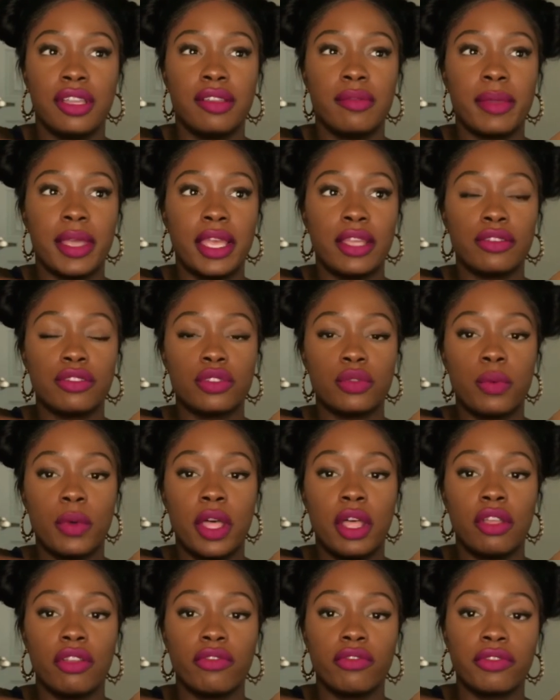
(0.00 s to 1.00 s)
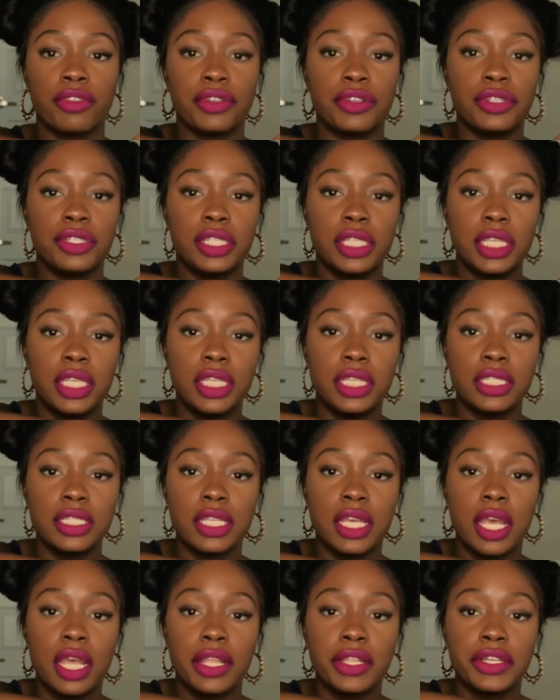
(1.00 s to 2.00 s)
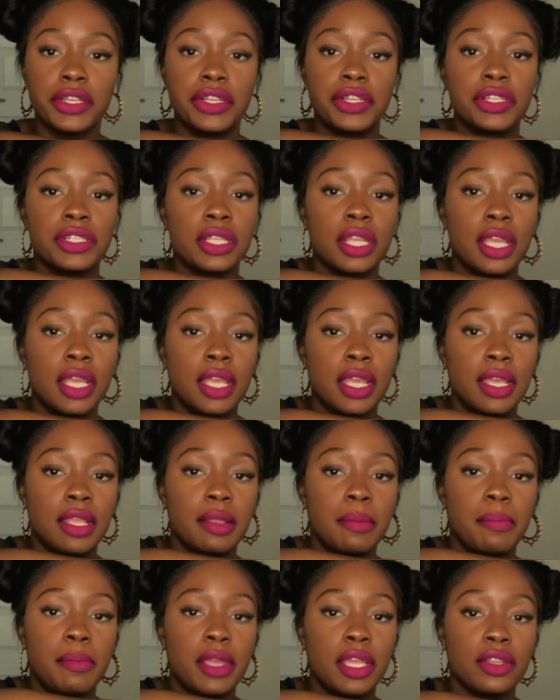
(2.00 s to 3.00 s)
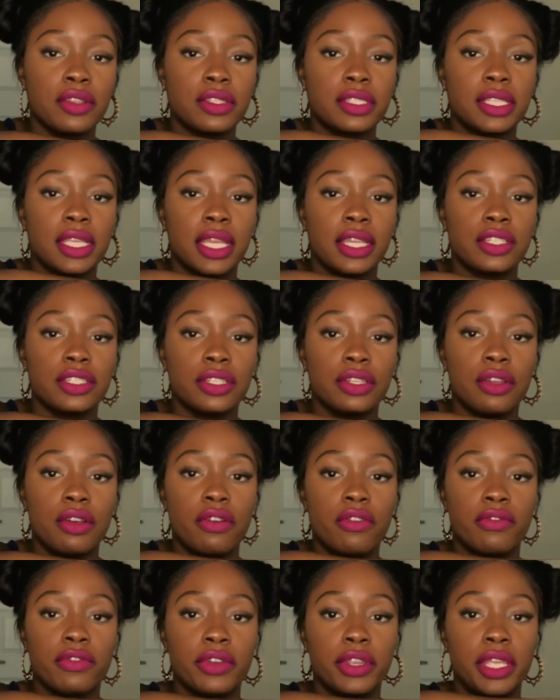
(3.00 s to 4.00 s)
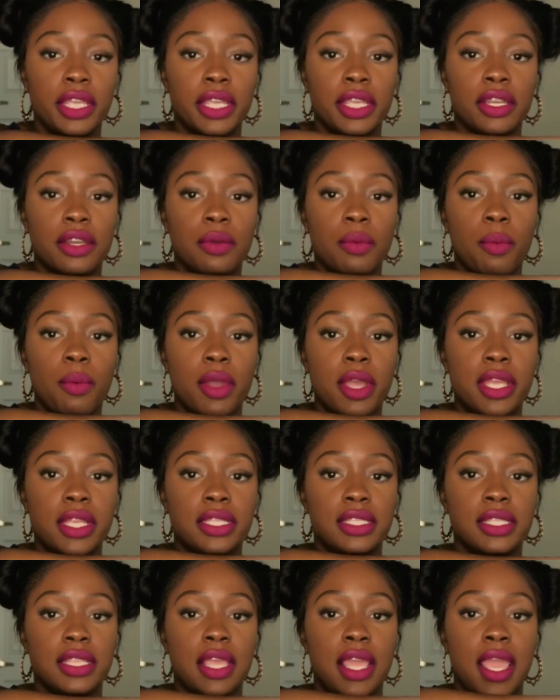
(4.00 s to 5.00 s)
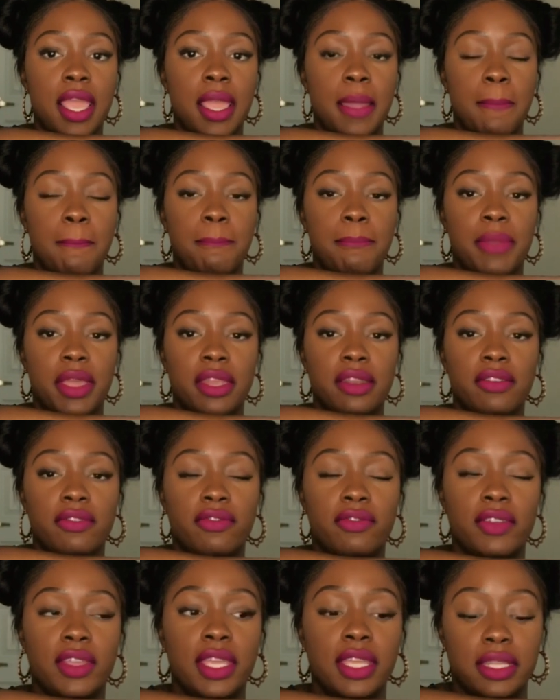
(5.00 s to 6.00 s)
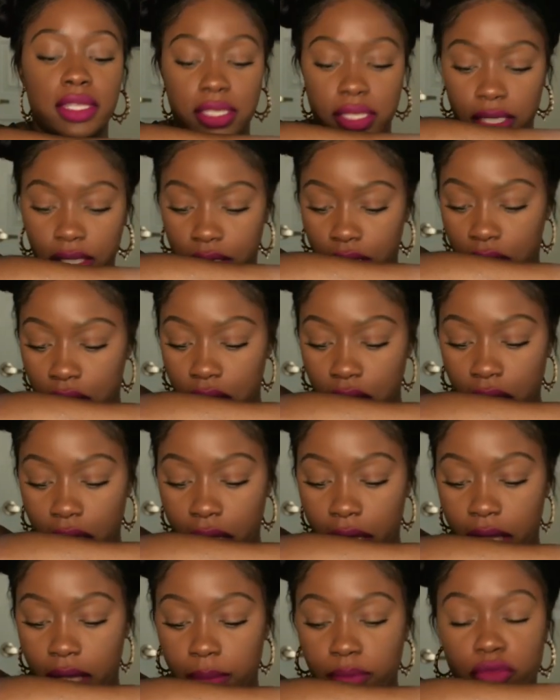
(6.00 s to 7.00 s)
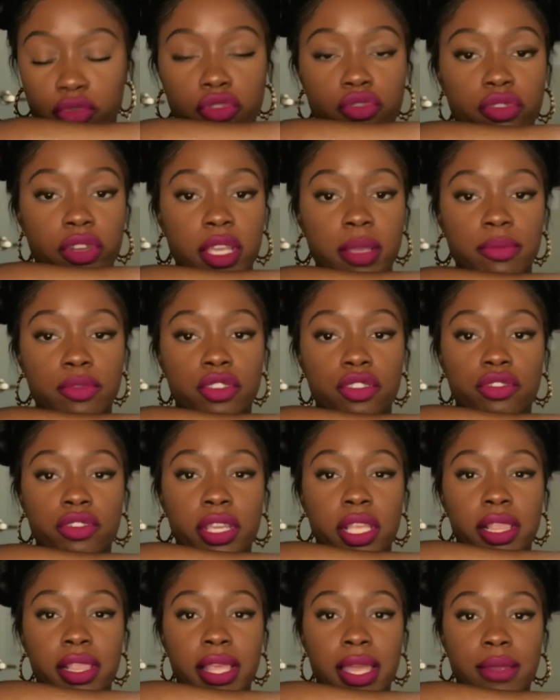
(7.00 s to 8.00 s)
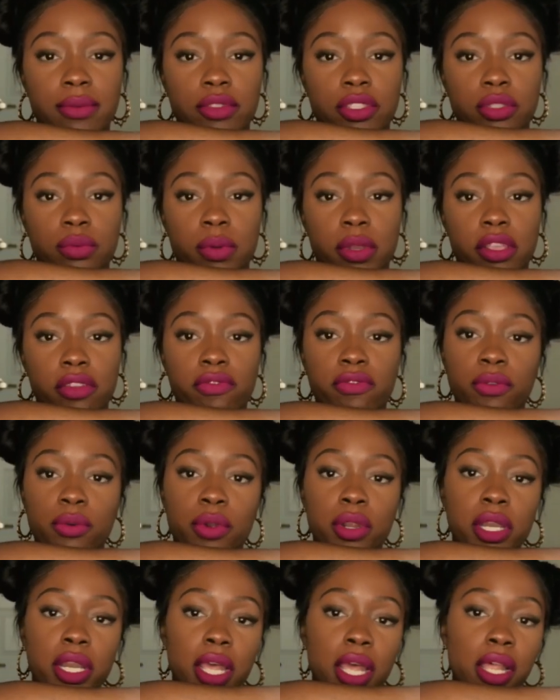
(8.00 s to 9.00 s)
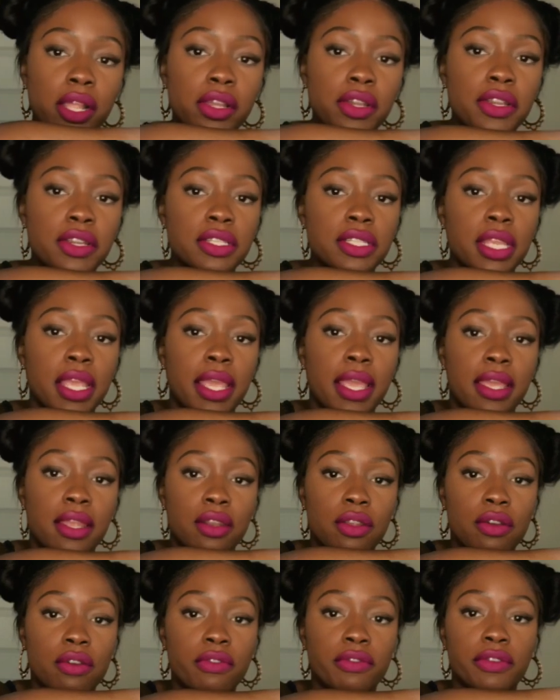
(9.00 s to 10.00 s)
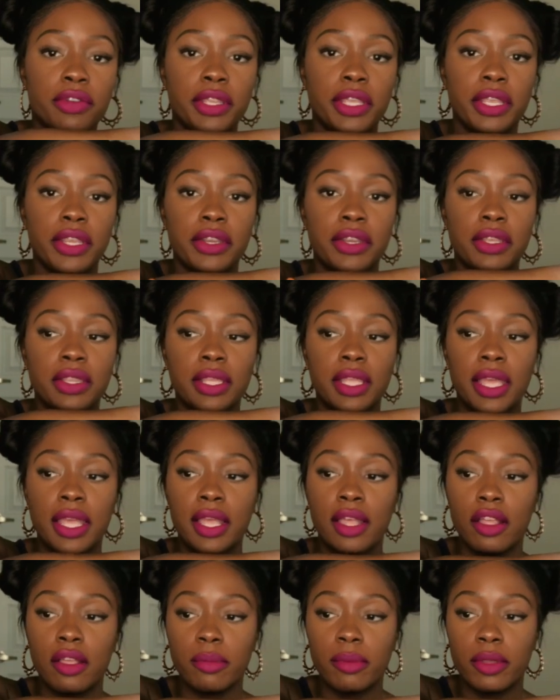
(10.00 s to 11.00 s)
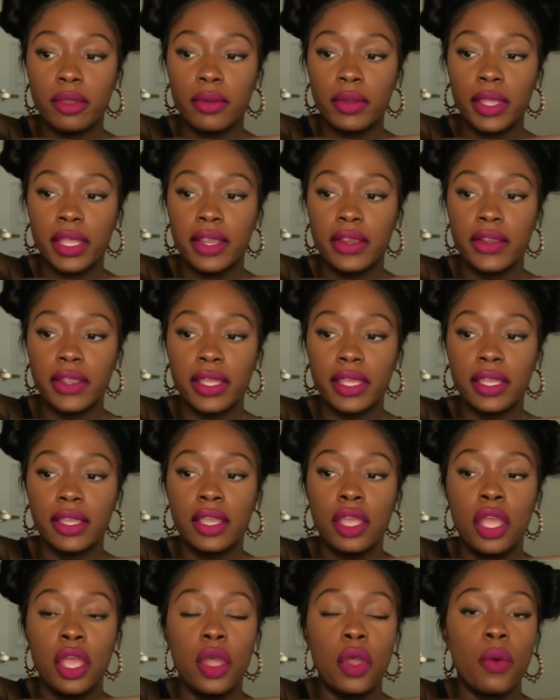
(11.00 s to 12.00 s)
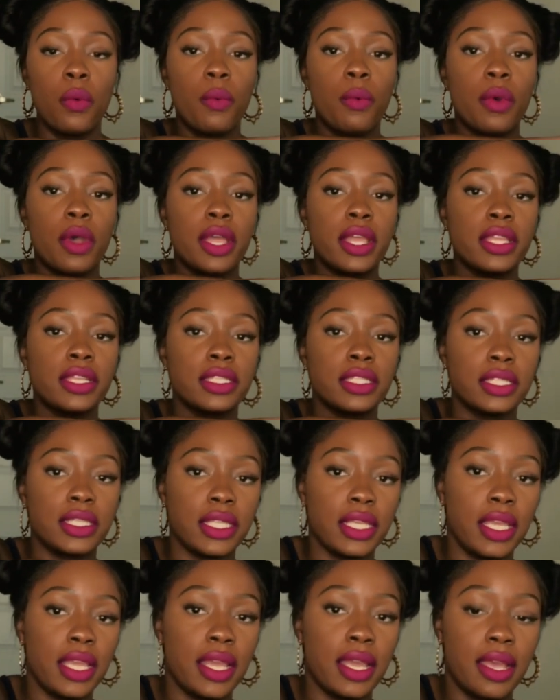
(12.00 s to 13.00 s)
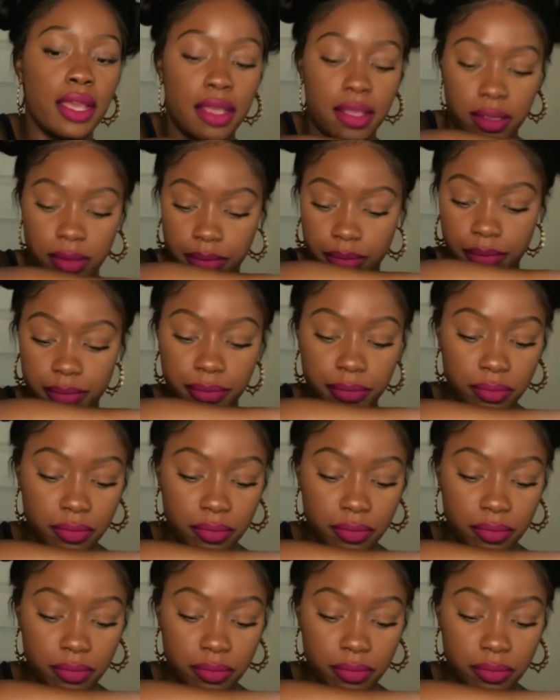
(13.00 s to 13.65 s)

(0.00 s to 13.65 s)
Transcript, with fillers: about twelve, thirteen dollars. The middle section over here was the Benefit um, Dream Screen, that was twenty-four dollars. And over here in the elbow area was the um,